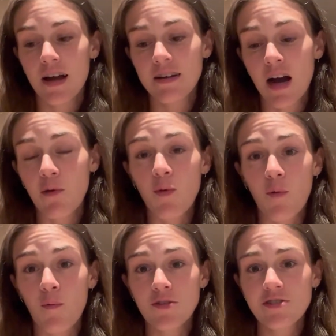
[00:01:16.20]
I
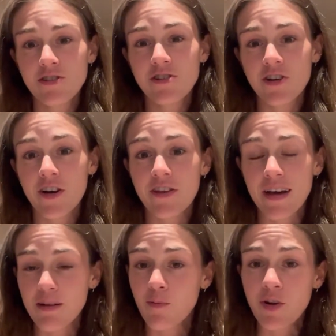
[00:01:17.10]
want you to know
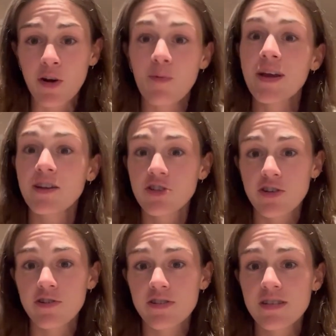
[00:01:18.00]
that, you know, we can
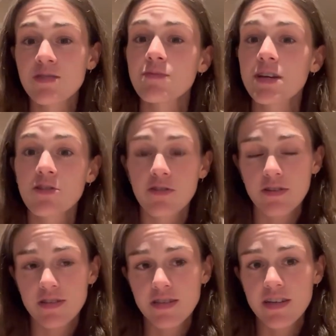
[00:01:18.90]
choose this and we can do
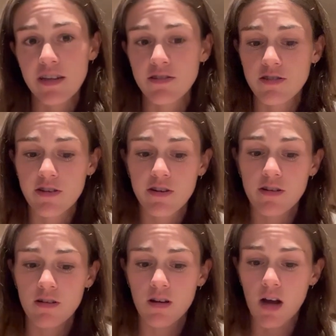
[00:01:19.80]
this together. So
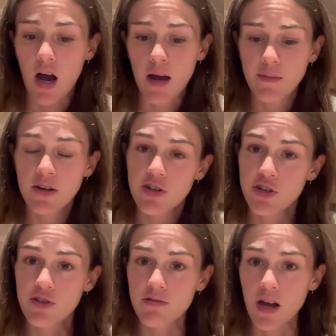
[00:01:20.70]
I'm gonna
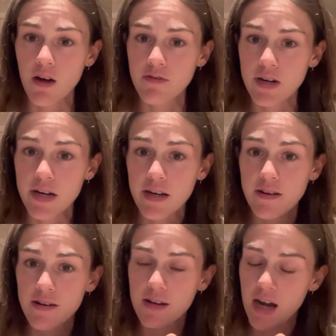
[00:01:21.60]
choose recovery
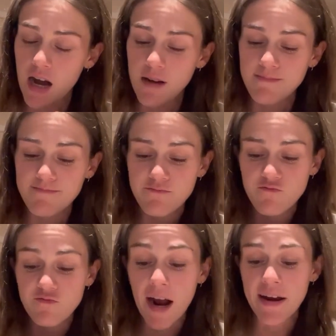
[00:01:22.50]

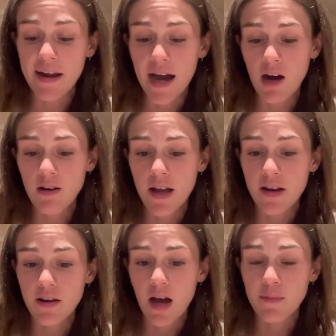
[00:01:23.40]
right now,
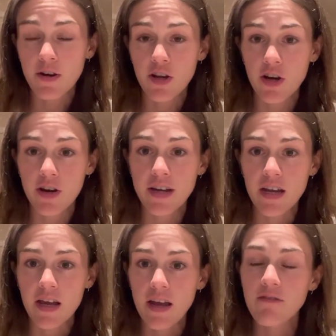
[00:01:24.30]
and I'm gonna go
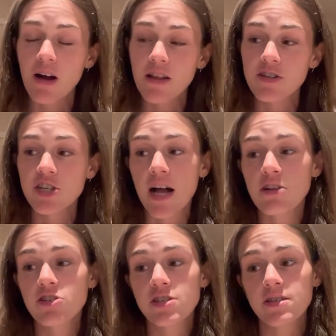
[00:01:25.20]
get a rather
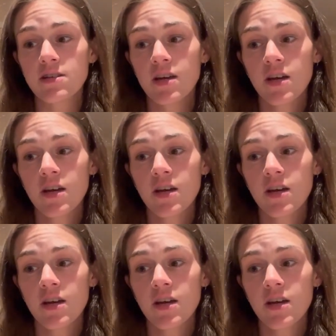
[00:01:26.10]
challenging